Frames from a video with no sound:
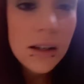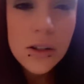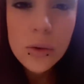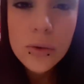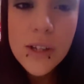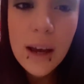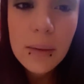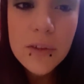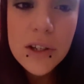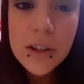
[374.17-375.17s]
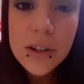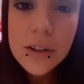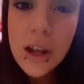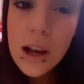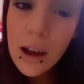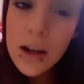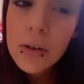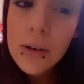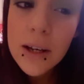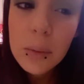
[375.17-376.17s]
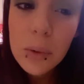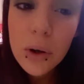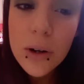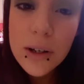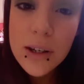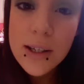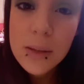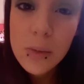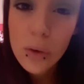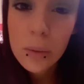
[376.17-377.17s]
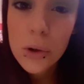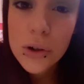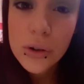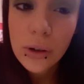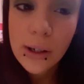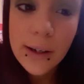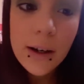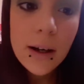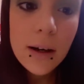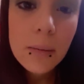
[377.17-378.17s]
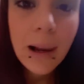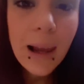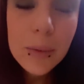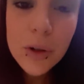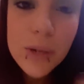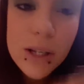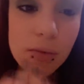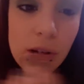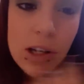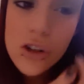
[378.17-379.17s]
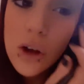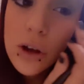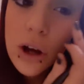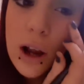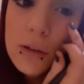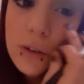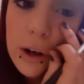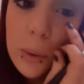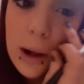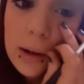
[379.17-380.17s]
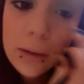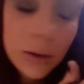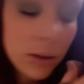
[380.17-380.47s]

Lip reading: a sort of depth to the lighter green I put on. This is more of a moss green. My laptop doesn't really show the colour very well,